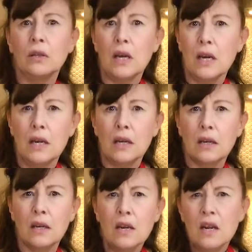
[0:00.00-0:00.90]
like
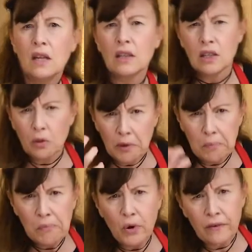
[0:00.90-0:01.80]
a little
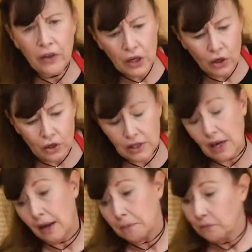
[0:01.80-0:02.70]
bit more vinegar
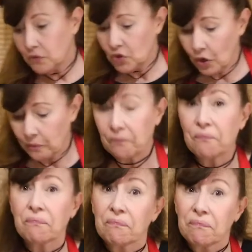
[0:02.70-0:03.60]
today. So
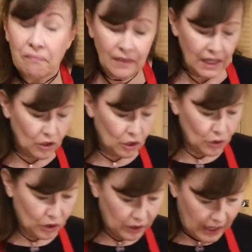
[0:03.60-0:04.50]
that's
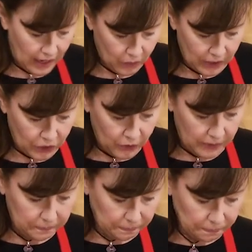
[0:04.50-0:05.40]
usually how I do it.